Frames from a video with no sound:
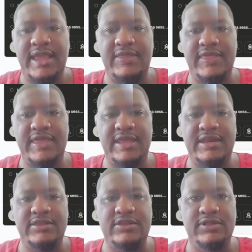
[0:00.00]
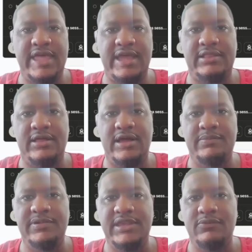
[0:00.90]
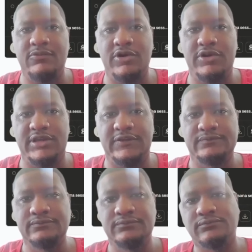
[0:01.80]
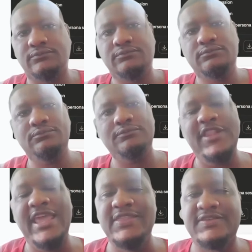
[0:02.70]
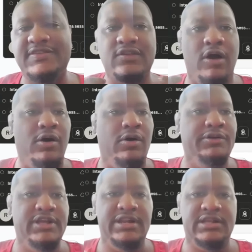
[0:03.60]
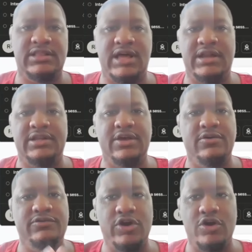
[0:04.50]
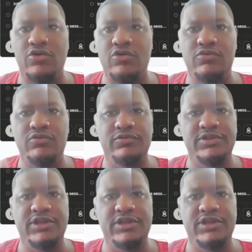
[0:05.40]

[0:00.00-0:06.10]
and then you let Claude begin working. And this is all done in Claude code. No,